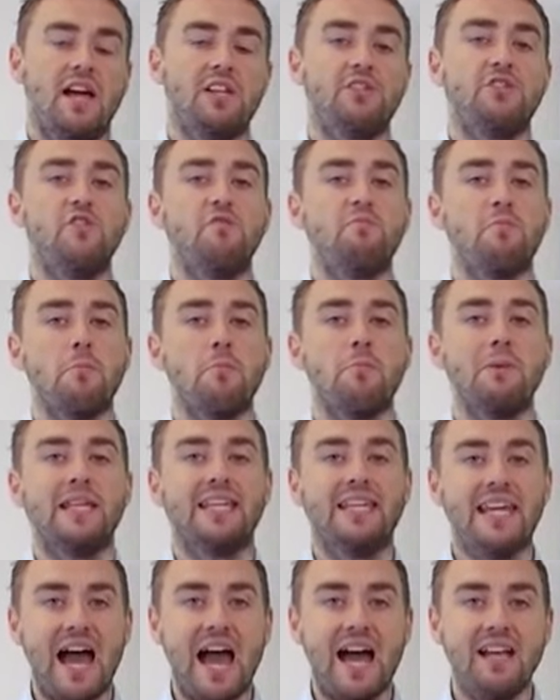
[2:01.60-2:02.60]
As you've probably
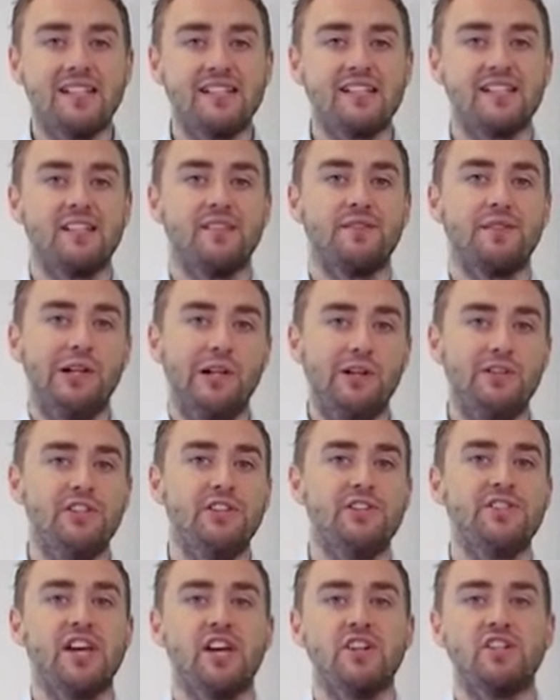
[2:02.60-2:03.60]
guessed, the
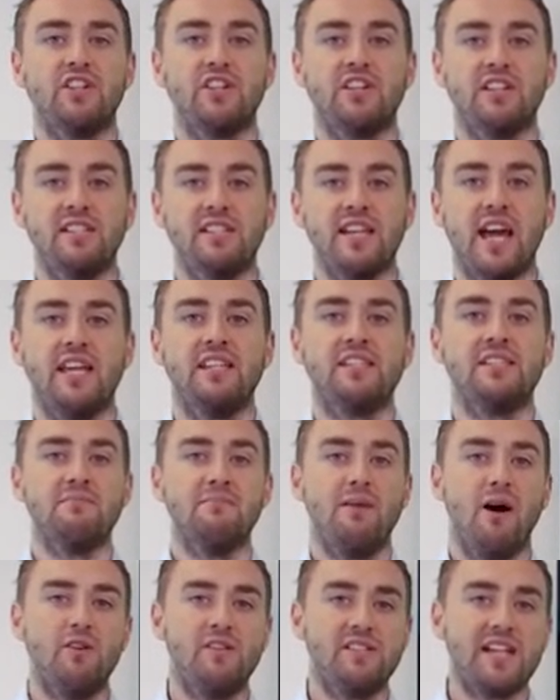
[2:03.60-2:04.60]
London session contains the
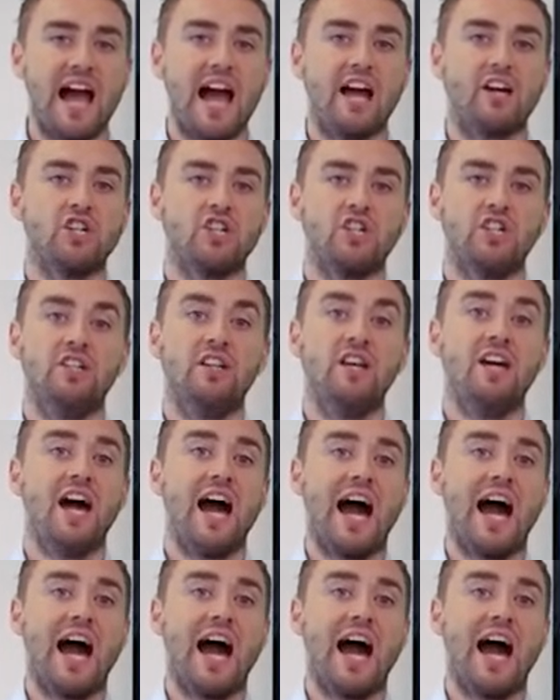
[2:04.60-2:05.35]
most action